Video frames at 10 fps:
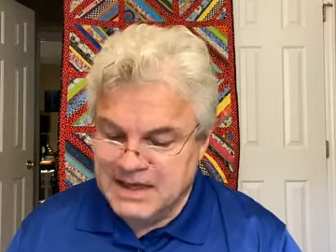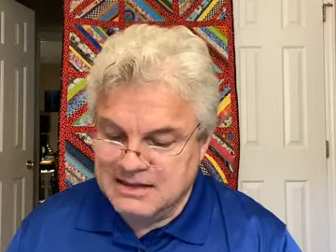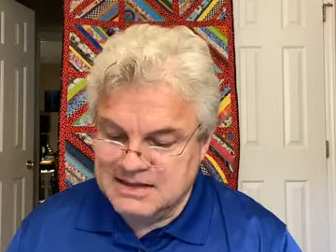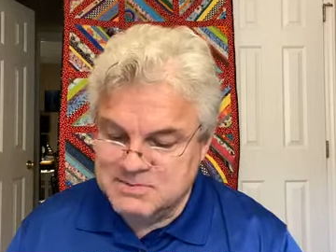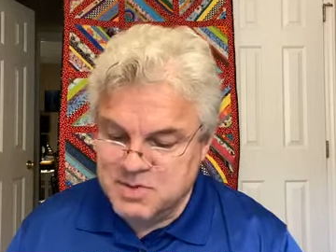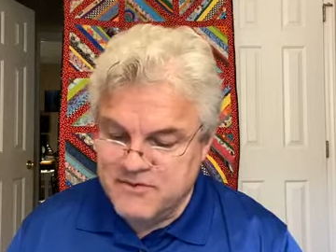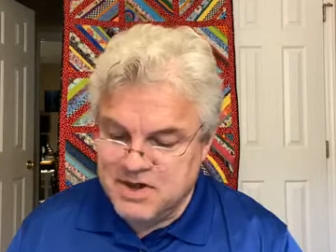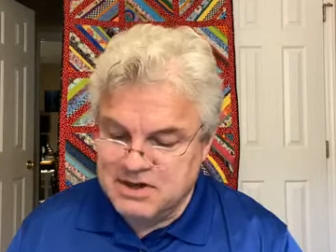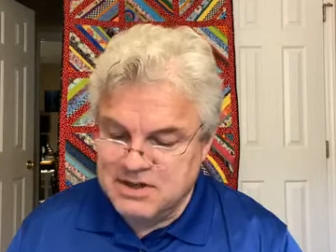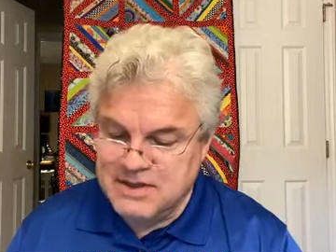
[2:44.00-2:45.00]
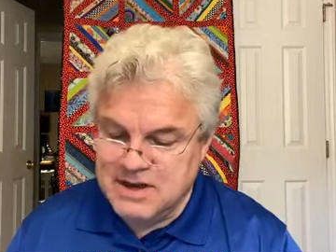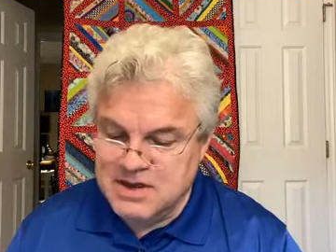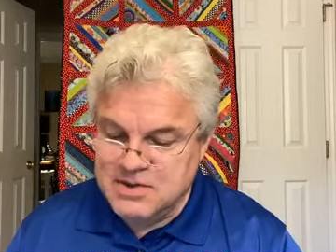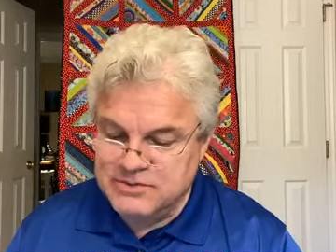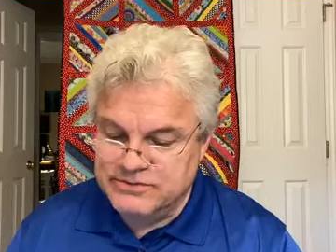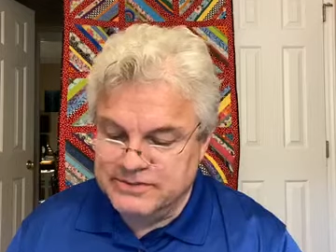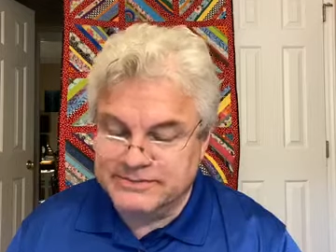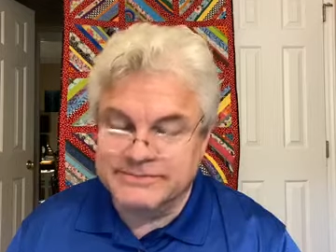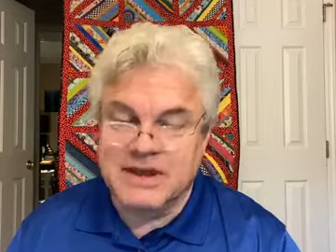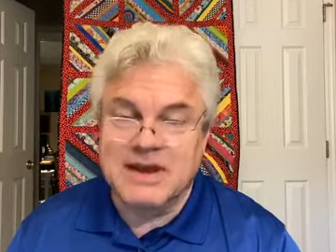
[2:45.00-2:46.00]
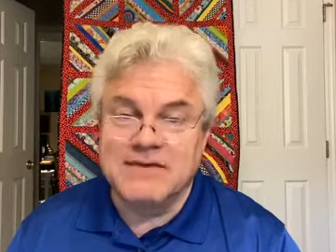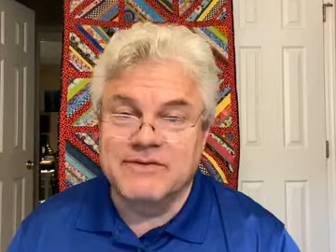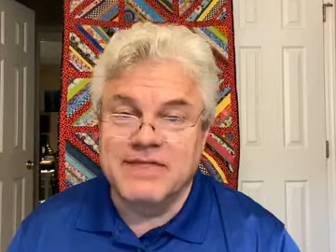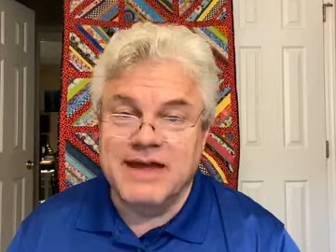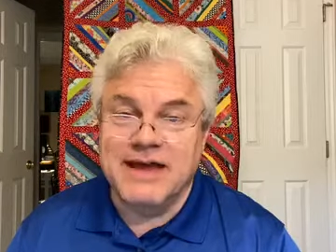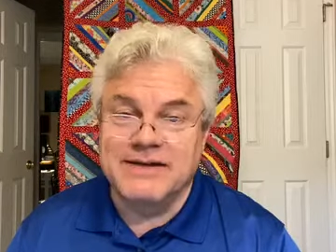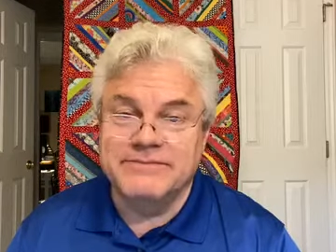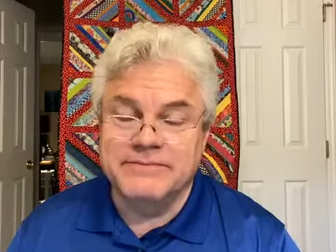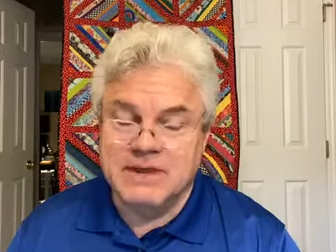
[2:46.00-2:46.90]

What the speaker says: Let's move on to the news. Enough of that.